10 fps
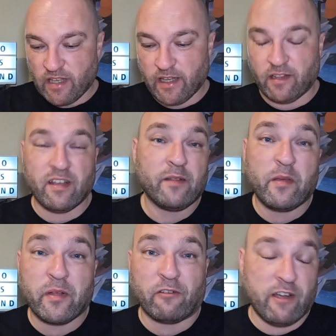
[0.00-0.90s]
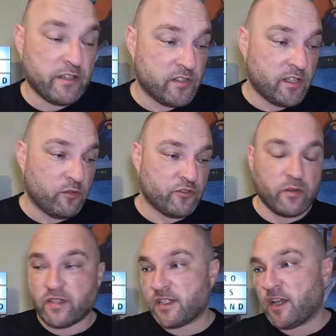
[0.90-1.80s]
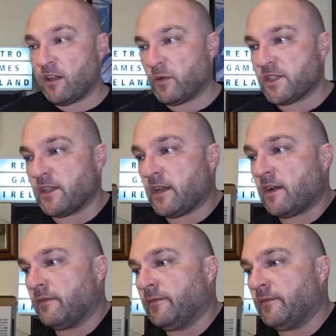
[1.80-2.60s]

thinking it'd be a bit of crack just to go through it and see all what's in there.